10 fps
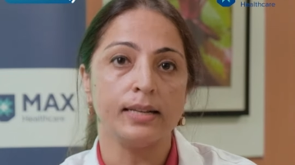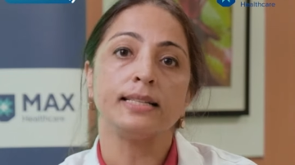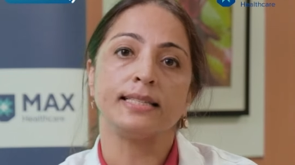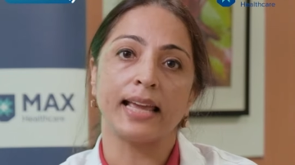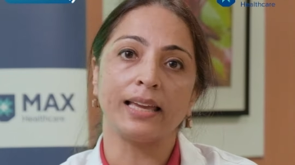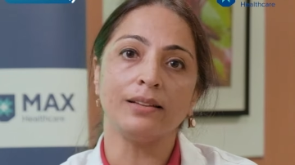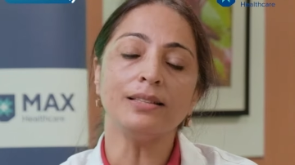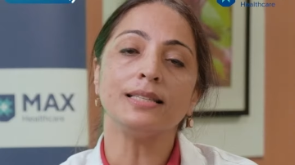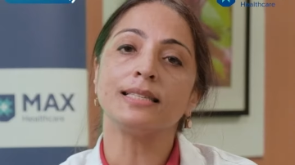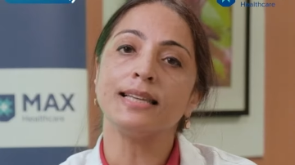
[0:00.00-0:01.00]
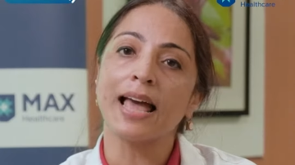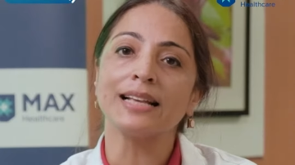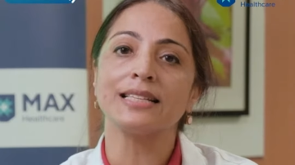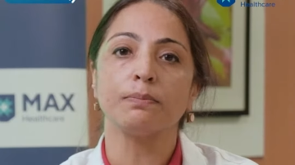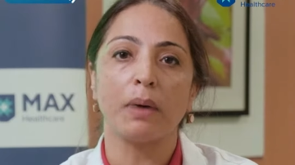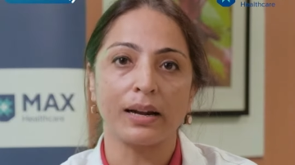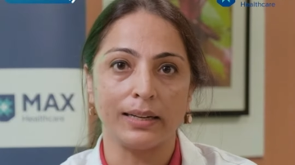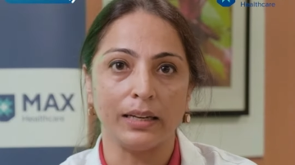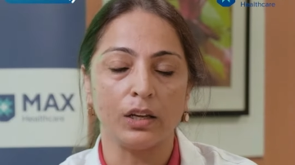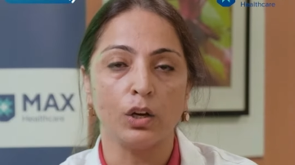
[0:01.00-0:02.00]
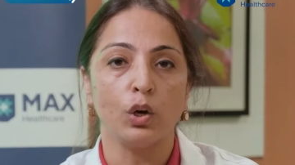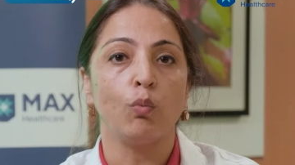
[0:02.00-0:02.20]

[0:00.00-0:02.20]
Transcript: Second, snack smartly.